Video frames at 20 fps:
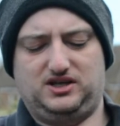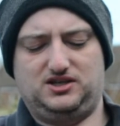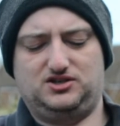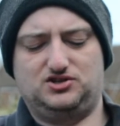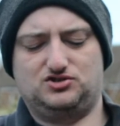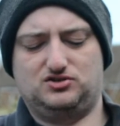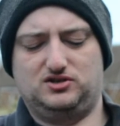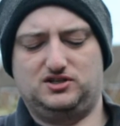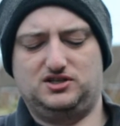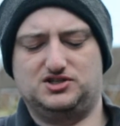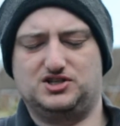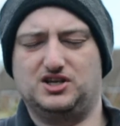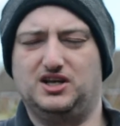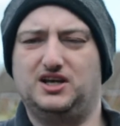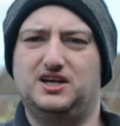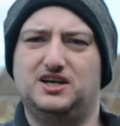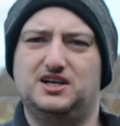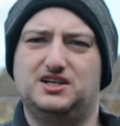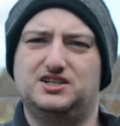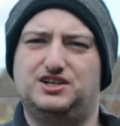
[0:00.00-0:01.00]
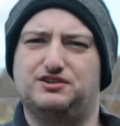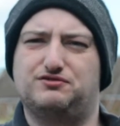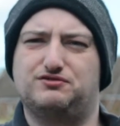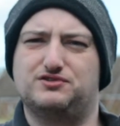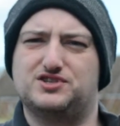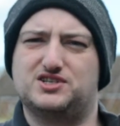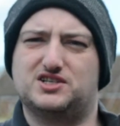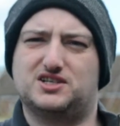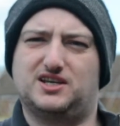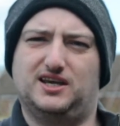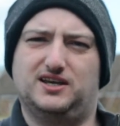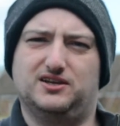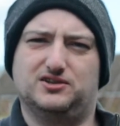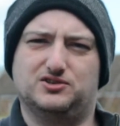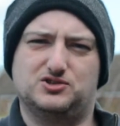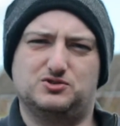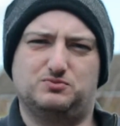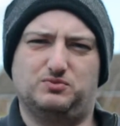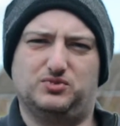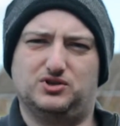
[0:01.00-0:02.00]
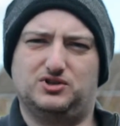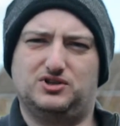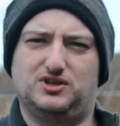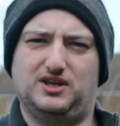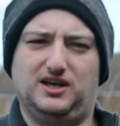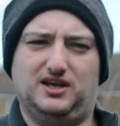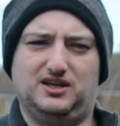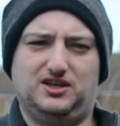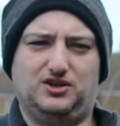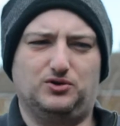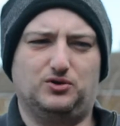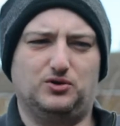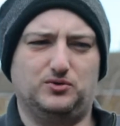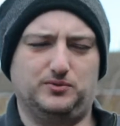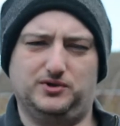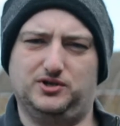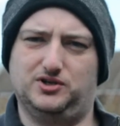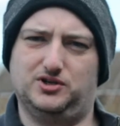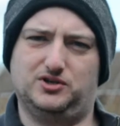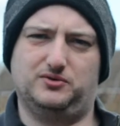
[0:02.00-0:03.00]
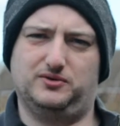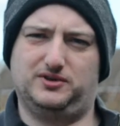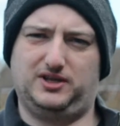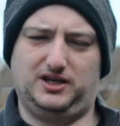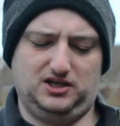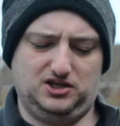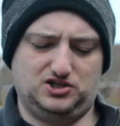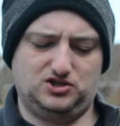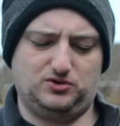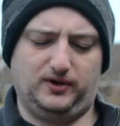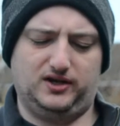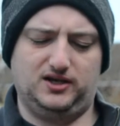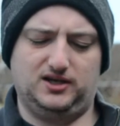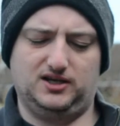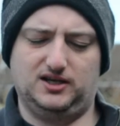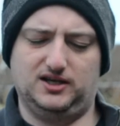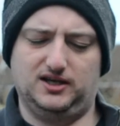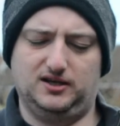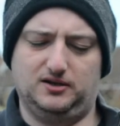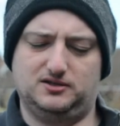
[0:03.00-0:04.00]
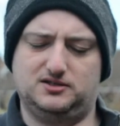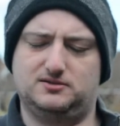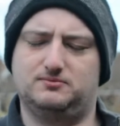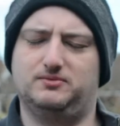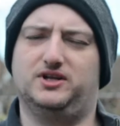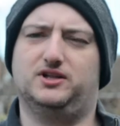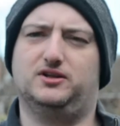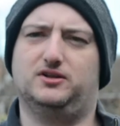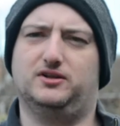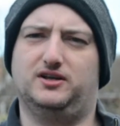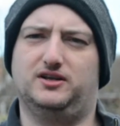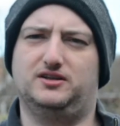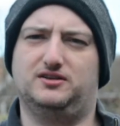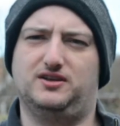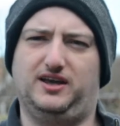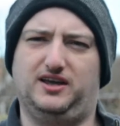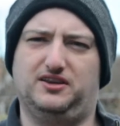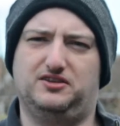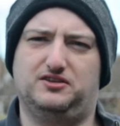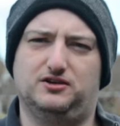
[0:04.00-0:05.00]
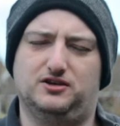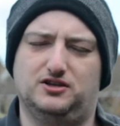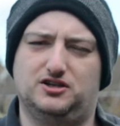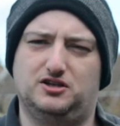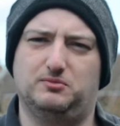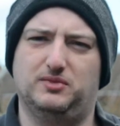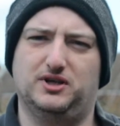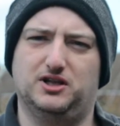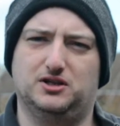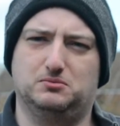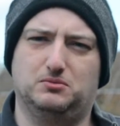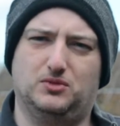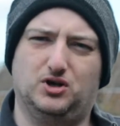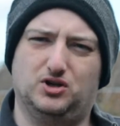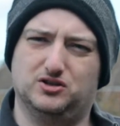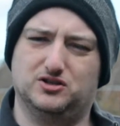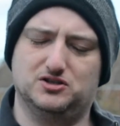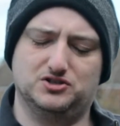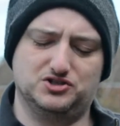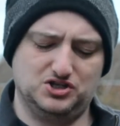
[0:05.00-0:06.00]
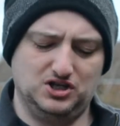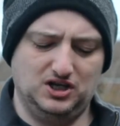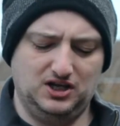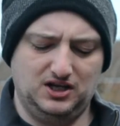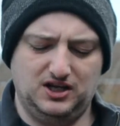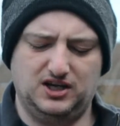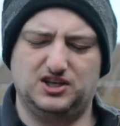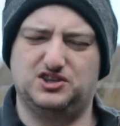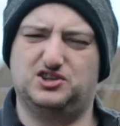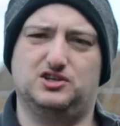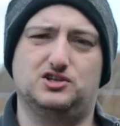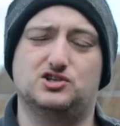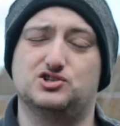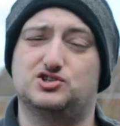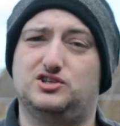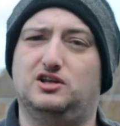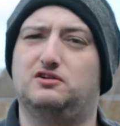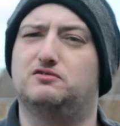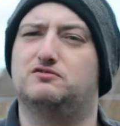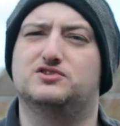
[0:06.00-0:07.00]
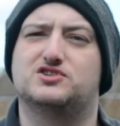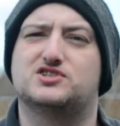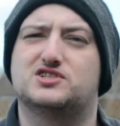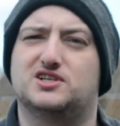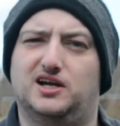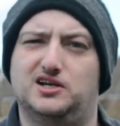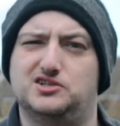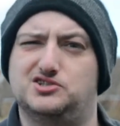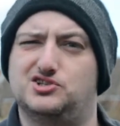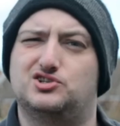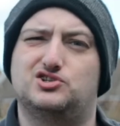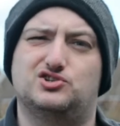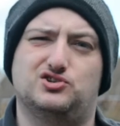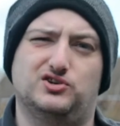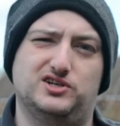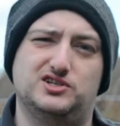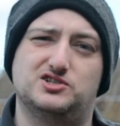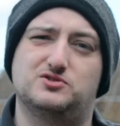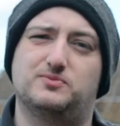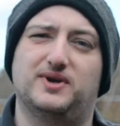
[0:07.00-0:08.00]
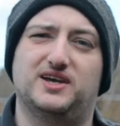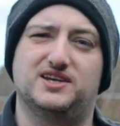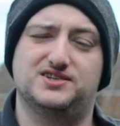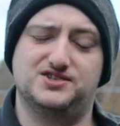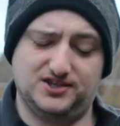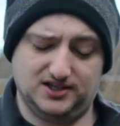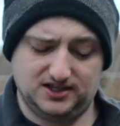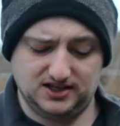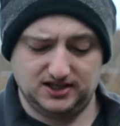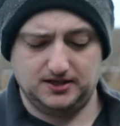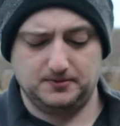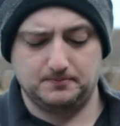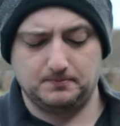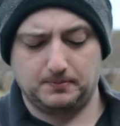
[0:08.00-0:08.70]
trees, different scales, but they all work with like your 28mm and 30mm models. They're just different size trees basically.